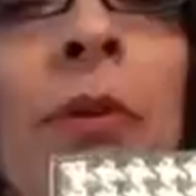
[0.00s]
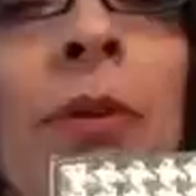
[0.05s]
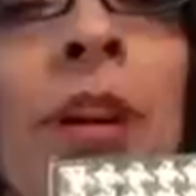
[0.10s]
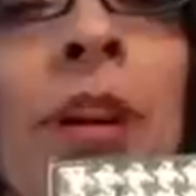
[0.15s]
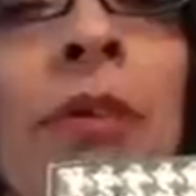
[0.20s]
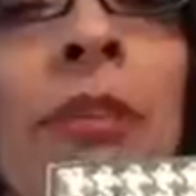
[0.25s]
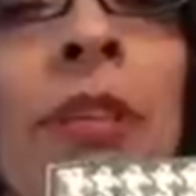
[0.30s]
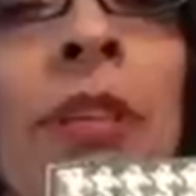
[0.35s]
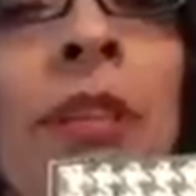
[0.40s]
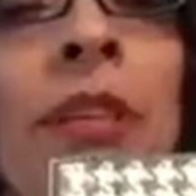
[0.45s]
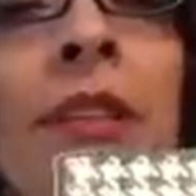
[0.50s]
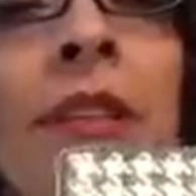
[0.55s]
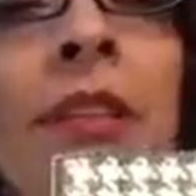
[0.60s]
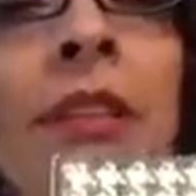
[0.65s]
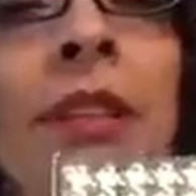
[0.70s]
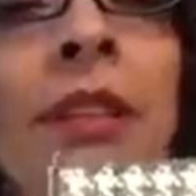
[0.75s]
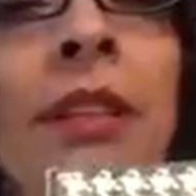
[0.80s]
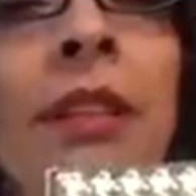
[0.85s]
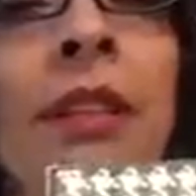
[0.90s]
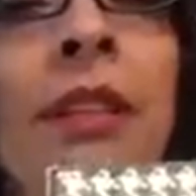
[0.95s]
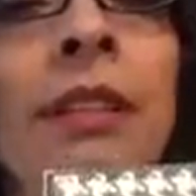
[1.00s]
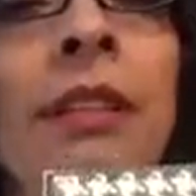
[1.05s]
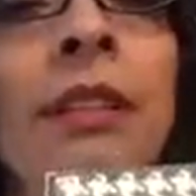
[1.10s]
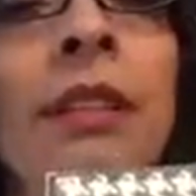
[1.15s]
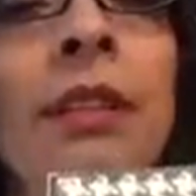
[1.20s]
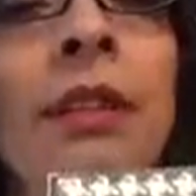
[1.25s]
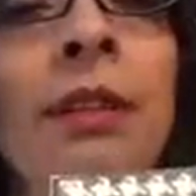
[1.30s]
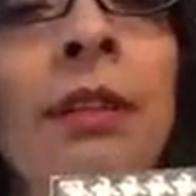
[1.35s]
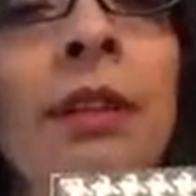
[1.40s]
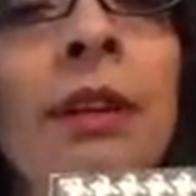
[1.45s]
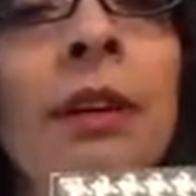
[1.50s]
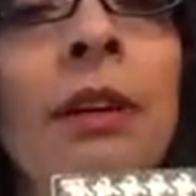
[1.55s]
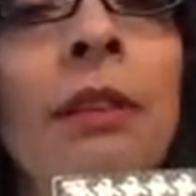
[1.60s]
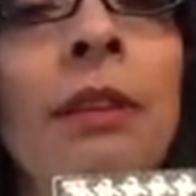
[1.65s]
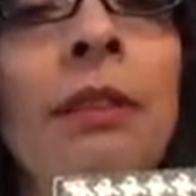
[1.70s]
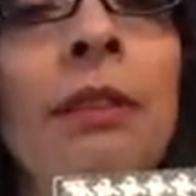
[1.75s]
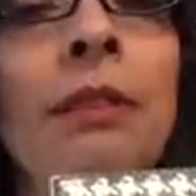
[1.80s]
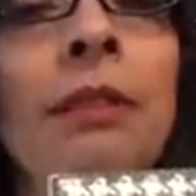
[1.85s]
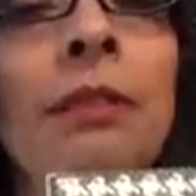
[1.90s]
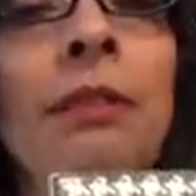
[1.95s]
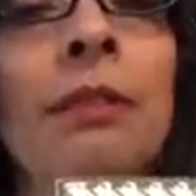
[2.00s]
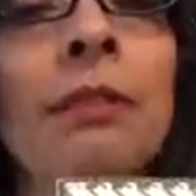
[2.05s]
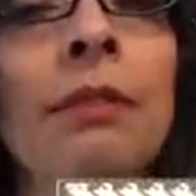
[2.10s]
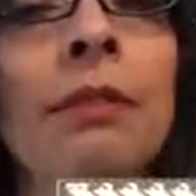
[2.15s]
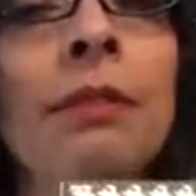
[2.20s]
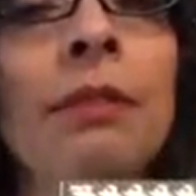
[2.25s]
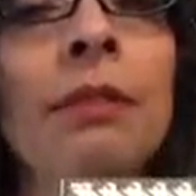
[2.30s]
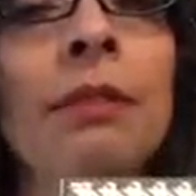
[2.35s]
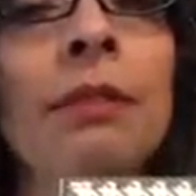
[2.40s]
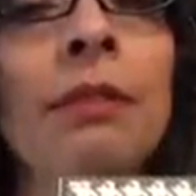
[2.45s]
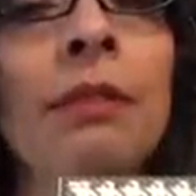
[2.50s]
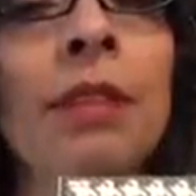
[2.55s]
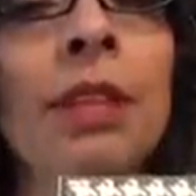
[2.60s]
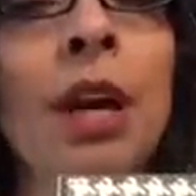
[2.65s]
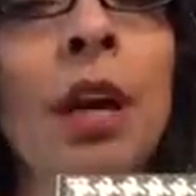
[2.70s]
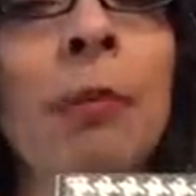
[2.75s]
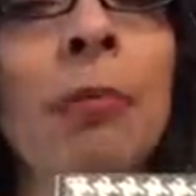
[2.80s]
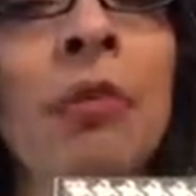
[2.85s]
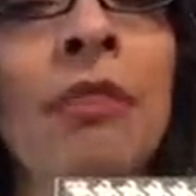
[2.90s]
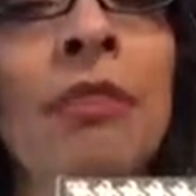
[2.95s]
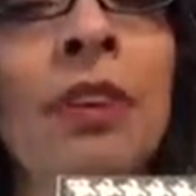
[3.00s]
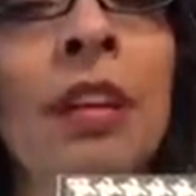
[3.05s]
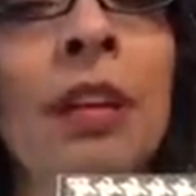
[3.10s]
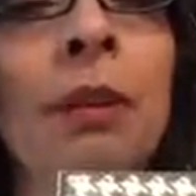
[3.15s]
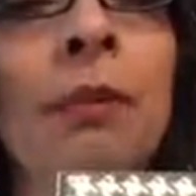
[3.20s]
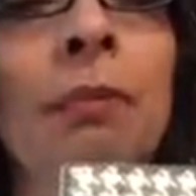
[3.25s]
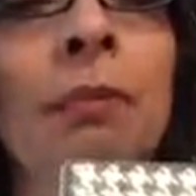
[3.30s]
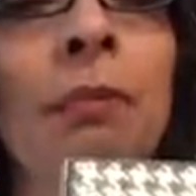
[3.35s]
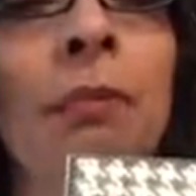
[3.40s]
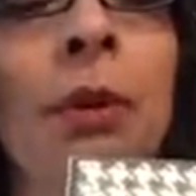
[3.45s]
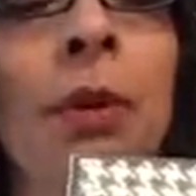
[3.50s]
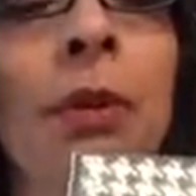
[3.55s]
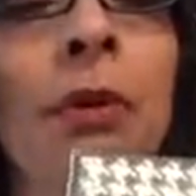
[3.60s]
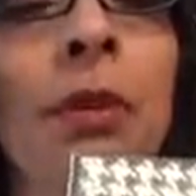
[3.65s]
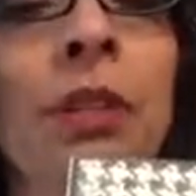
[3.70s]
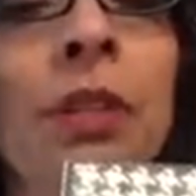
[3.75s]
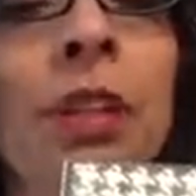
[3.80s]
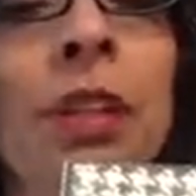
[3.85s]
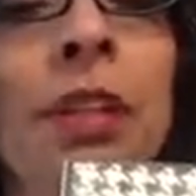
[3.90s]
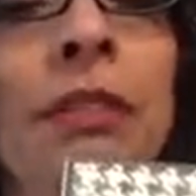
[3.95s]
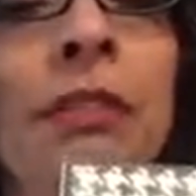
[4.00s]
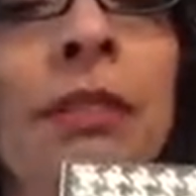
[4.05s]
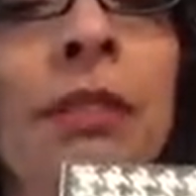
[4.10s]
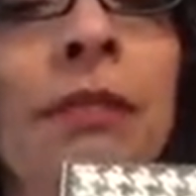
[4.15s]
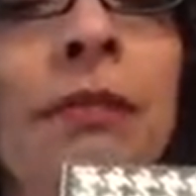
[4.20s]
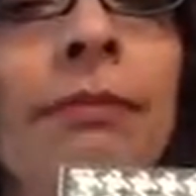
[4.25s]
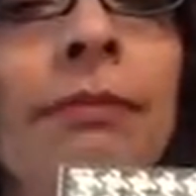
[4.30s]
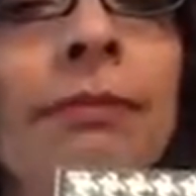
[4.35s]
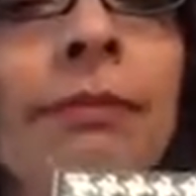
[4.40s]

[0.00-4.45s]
around it, did it on top of a polka dot